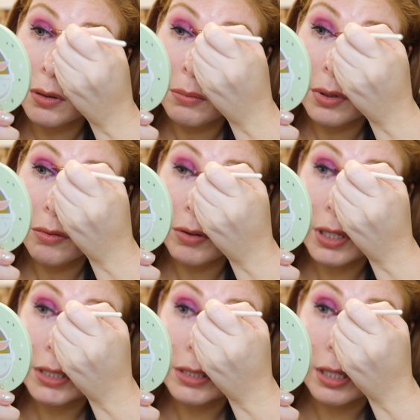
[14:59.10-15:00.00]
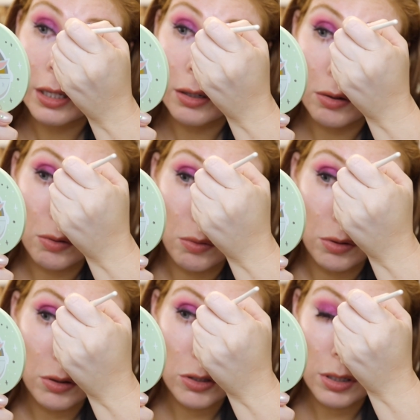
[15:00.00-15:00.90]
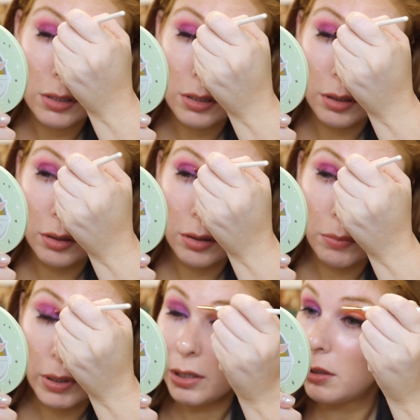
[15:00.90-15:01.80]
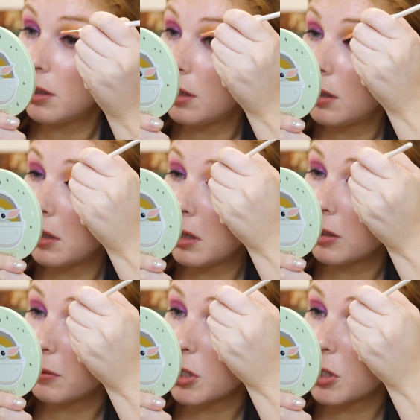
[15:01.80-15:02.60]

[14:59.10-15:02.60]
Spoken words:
But it fixes that inner corner just a little bit, because we're